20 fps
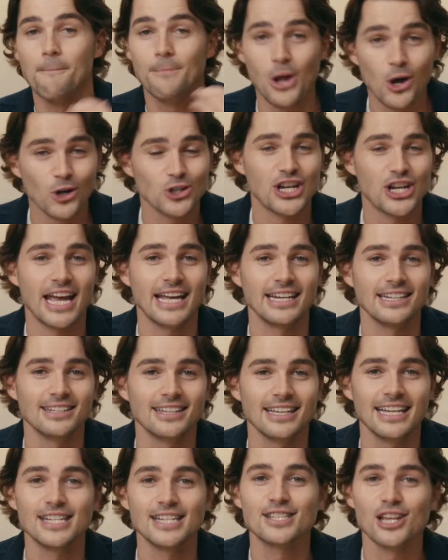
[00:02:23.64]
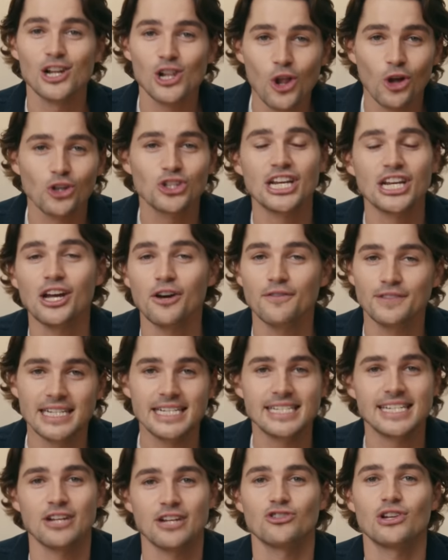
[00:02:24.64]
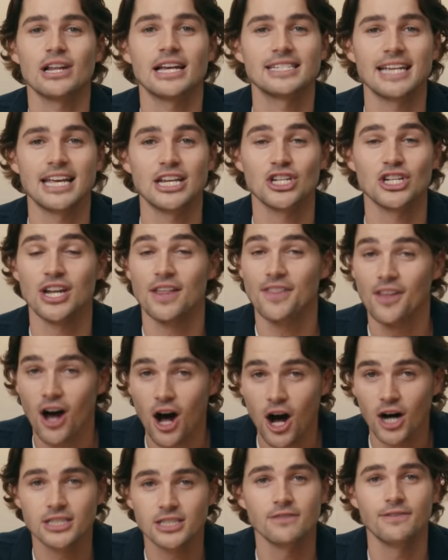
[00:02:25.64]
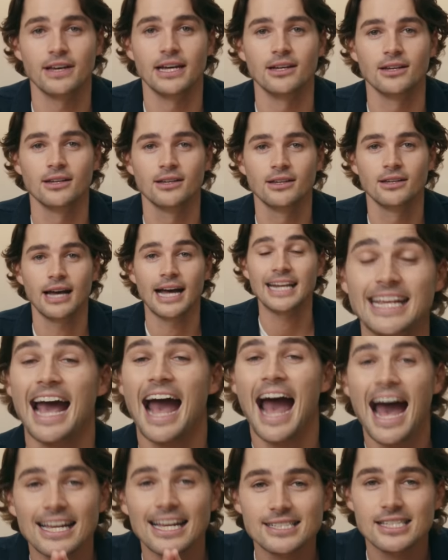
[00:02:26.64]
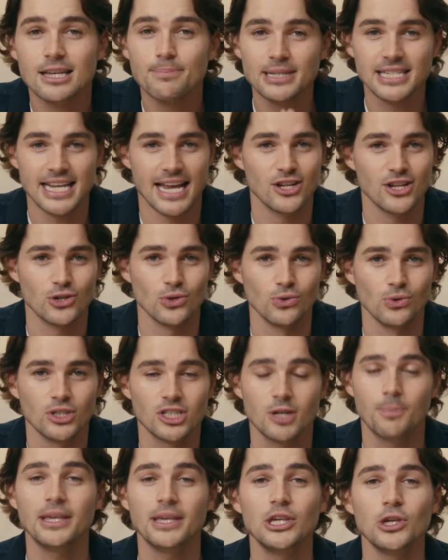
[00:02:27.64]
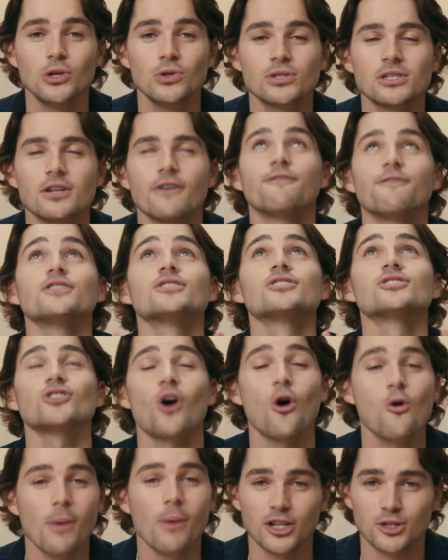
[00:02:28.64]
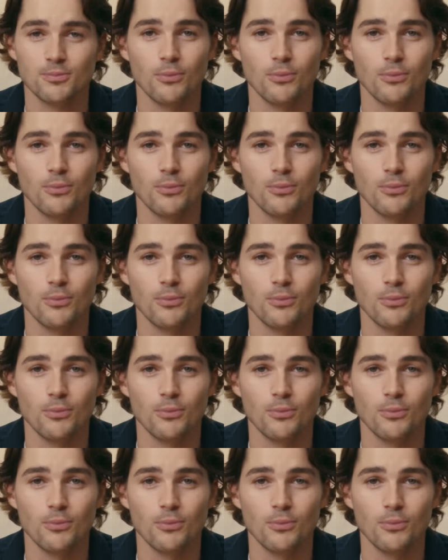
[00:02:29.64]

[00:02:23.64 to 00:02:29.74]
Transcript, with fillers: blockchain is the logic of decentralization at the heart of it, and it has the potential to be used for so much